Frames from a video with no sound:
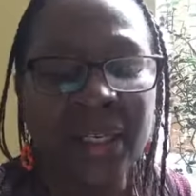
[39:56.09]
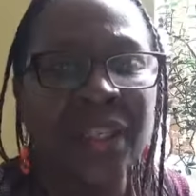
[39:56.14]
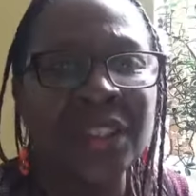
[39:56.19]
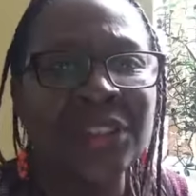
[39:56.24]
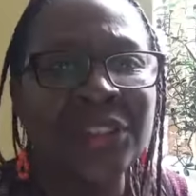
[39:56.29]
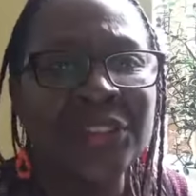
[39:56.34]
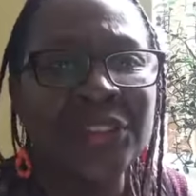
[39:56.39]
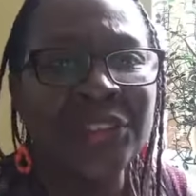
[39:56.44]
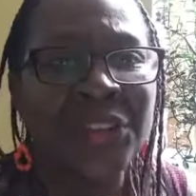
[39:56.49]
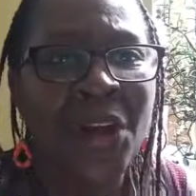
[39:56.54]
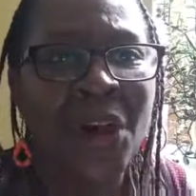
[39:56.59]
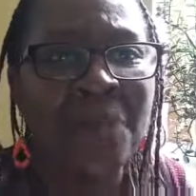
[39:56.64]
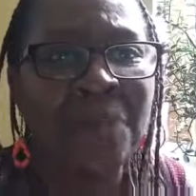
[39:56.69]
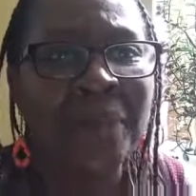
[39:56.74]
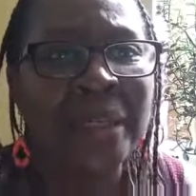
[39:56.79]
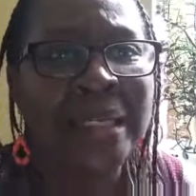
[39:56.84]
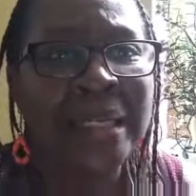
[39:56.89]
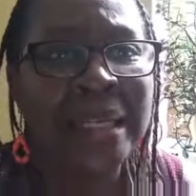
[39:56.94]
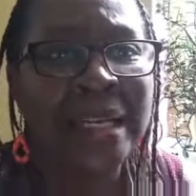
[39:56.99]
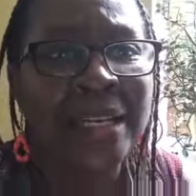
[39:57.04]
stop
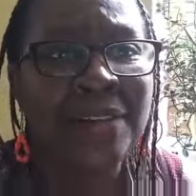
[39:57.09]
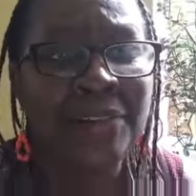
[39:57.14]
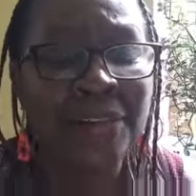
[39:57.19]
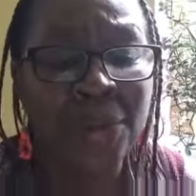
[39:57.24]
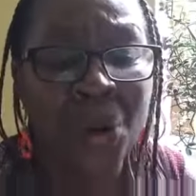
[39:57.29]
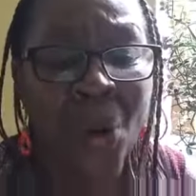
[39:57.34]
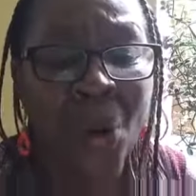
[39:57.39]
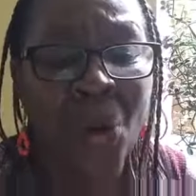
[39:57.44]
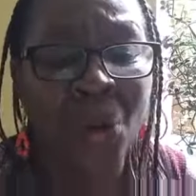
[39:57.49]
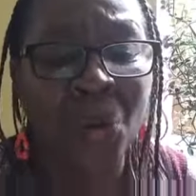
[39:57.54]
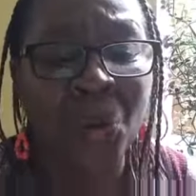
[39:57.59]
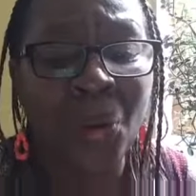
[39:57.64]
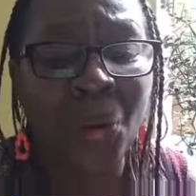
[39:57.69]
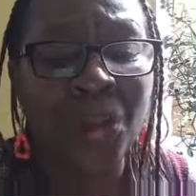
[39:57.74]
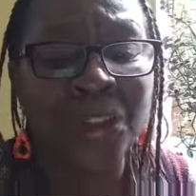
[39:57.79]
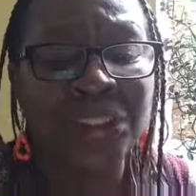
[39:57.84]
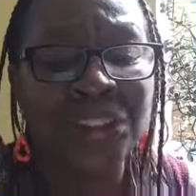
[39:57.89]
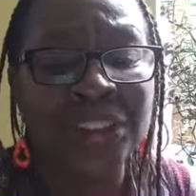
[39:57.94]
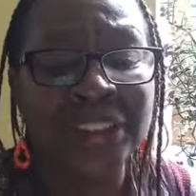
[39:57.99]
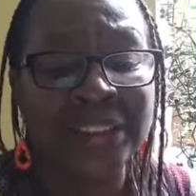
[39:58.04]
living
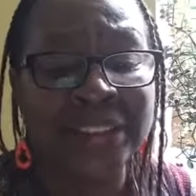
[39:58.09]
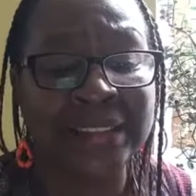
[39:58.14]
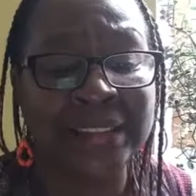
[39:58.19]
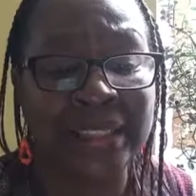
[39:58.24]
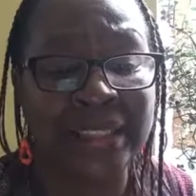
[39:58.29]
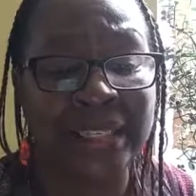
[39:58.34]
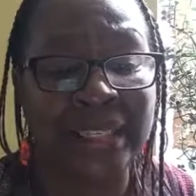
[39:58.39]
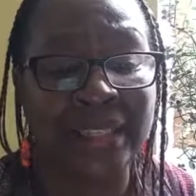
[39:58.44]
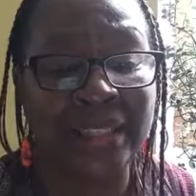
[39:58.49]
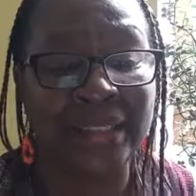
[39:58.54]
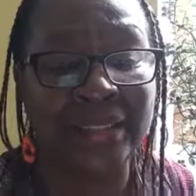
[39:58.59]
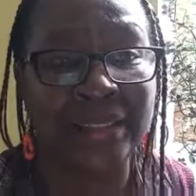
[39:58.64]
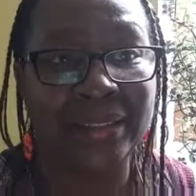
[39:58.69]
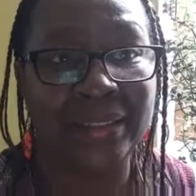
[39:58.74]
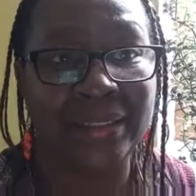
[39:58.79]
unconsciously